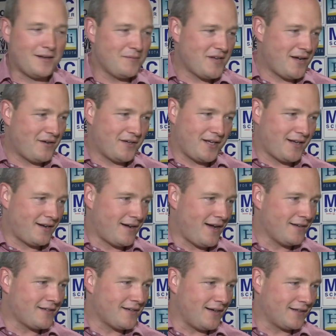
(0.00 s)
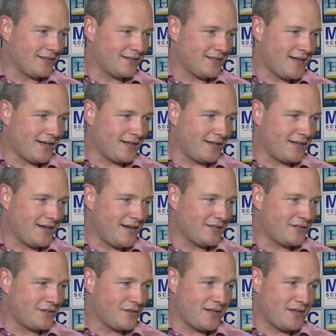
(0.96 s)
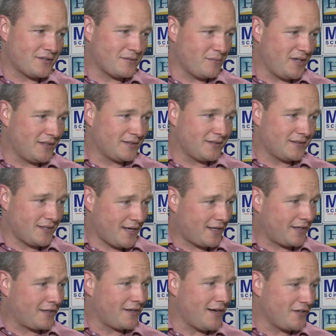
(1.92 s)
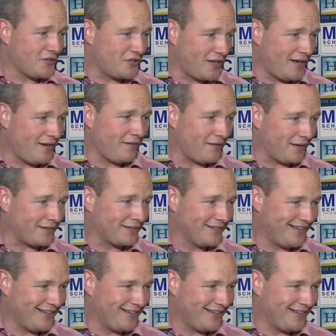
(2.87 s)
Come down and get a hot dog. It's not going to cost you a thousand bucks. It's not going to cost you anything.